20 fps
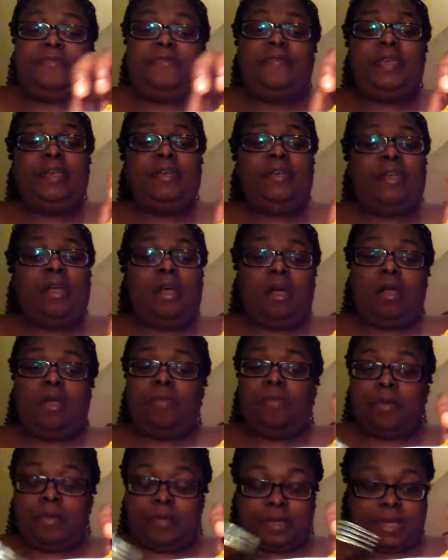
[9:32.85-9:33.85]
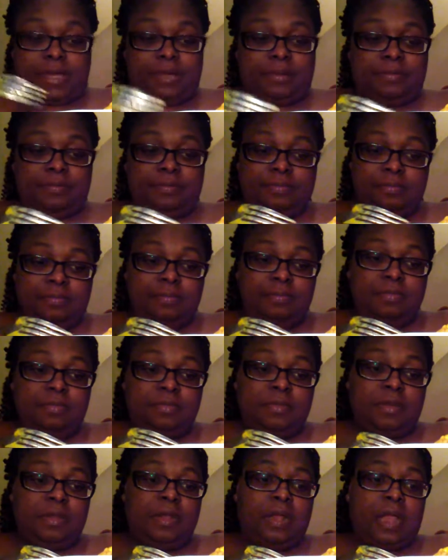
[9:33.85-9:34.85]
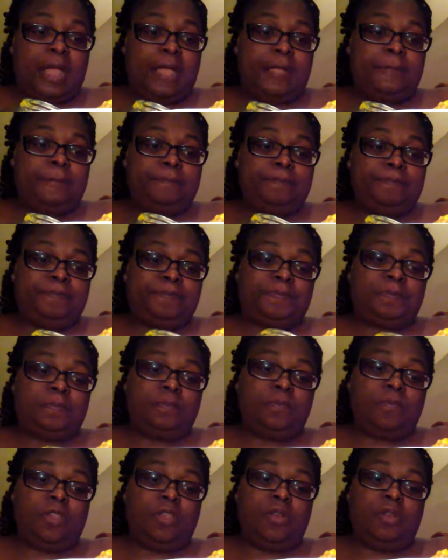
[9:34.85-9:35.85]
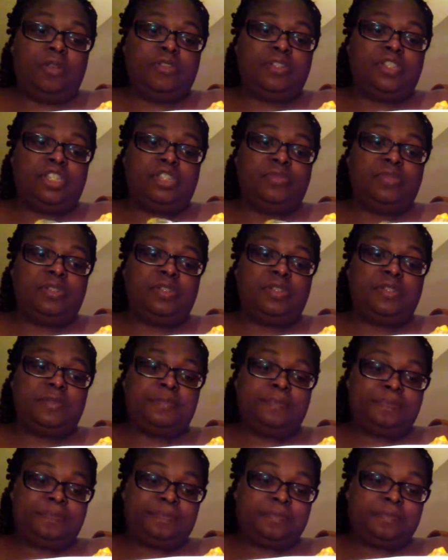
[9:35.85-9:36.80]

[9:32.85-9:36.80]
very hardworking. Like, she was,